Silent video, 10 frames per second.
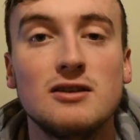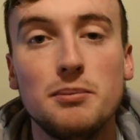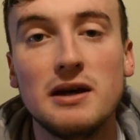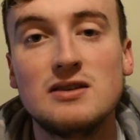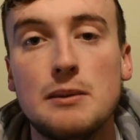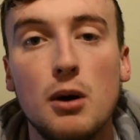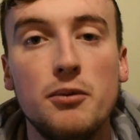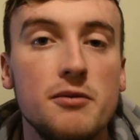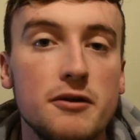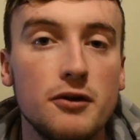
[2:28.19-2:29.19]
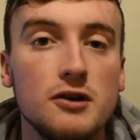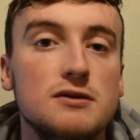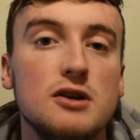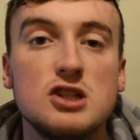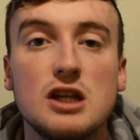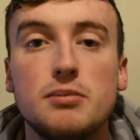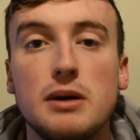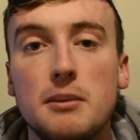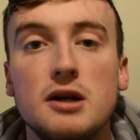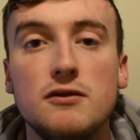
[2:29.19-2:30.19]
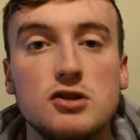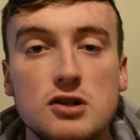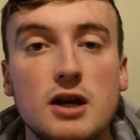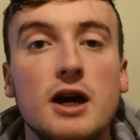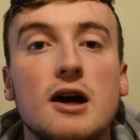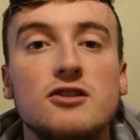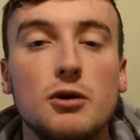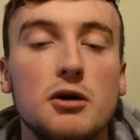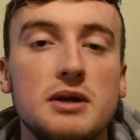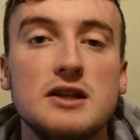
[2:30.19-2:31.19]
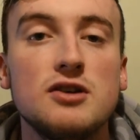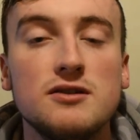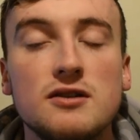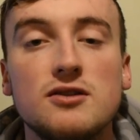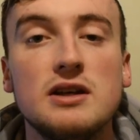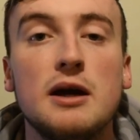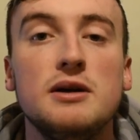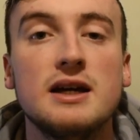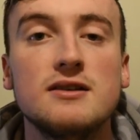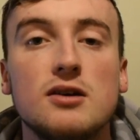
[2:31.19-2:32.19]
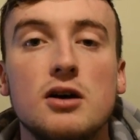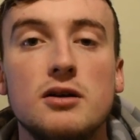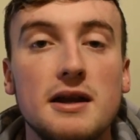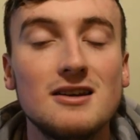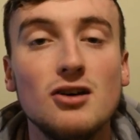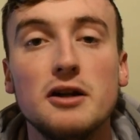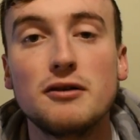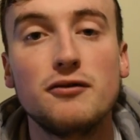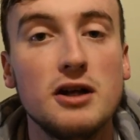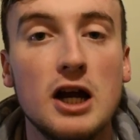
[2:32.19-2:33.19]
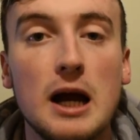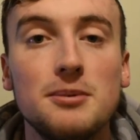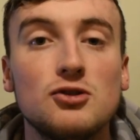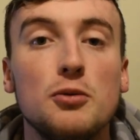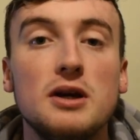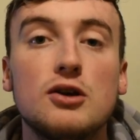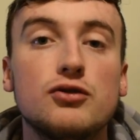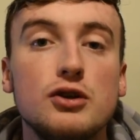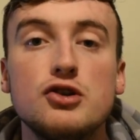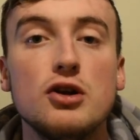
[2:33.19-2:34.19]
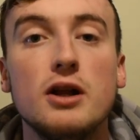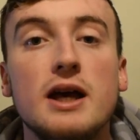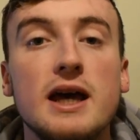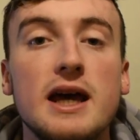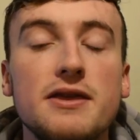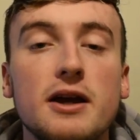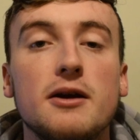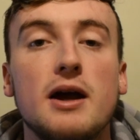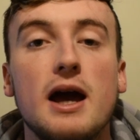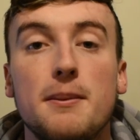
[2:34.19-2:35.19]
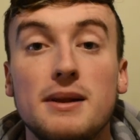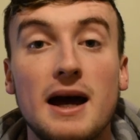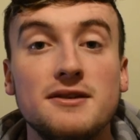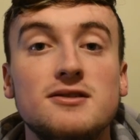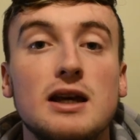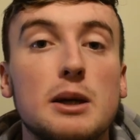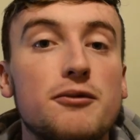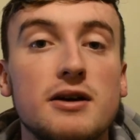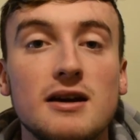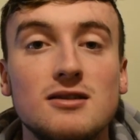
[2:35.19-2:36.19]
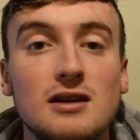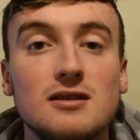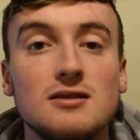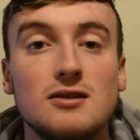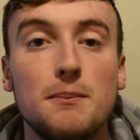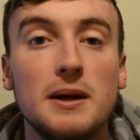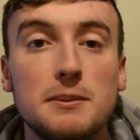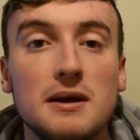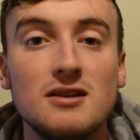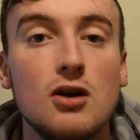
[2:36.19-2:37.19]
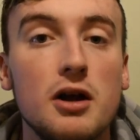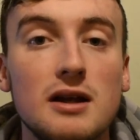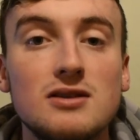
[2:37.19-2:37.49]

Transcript: It's a big step up from the First Division to the Premier Division, so it'll be interesting to see how he gets on. The next signing for Finn Harps could be crucial in their plans to stay up for next season. It's a big signing.